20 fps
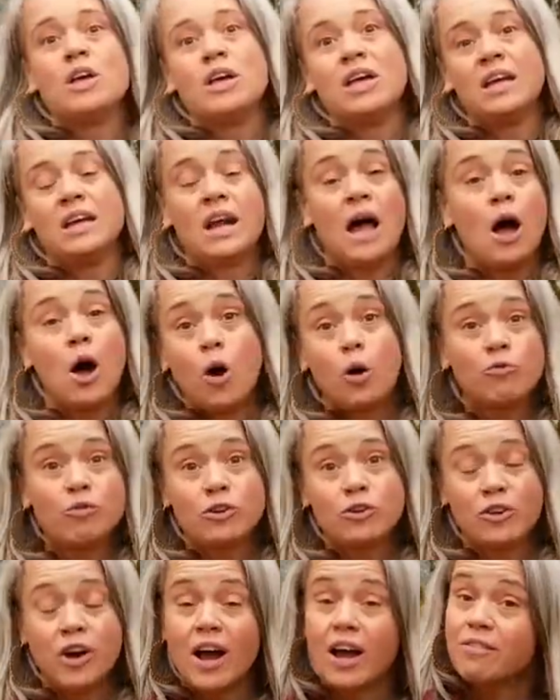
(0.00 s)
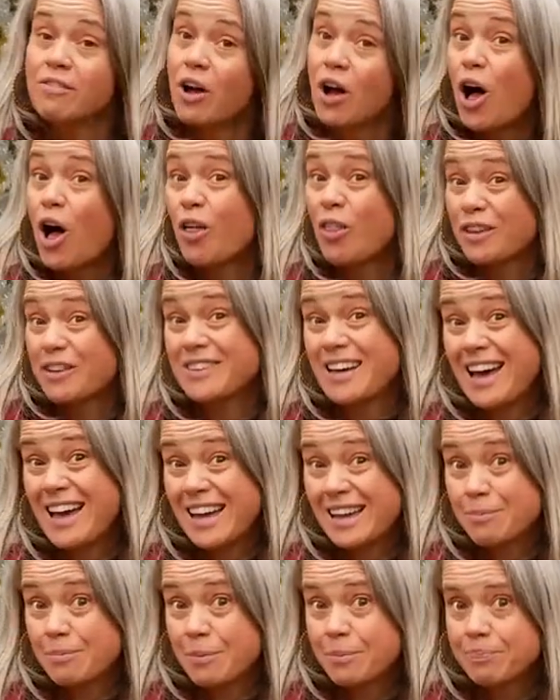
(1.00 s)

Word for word: in overdrive all the time.